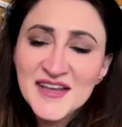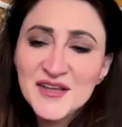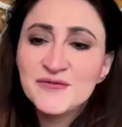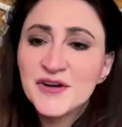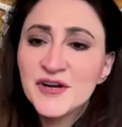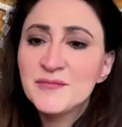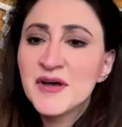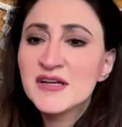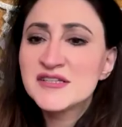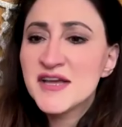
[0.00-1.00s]
Thank you very
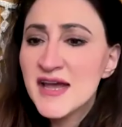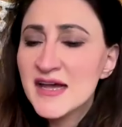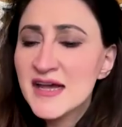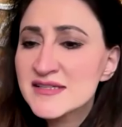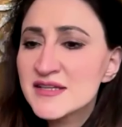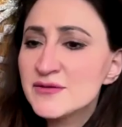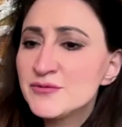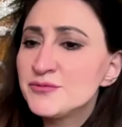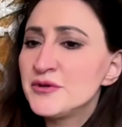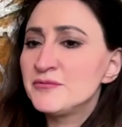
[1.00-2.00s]
much. Yes,
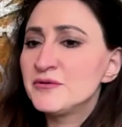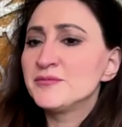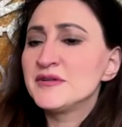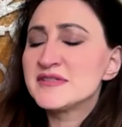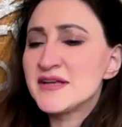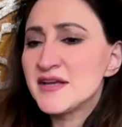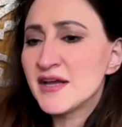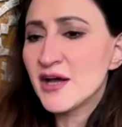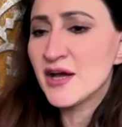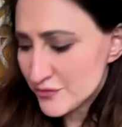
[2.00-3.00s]
we will be
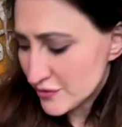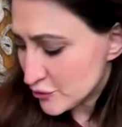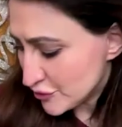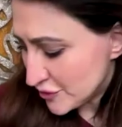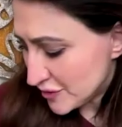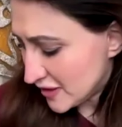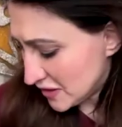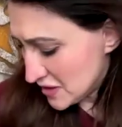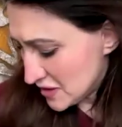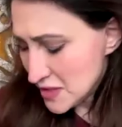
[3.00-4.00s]
sending out the recording.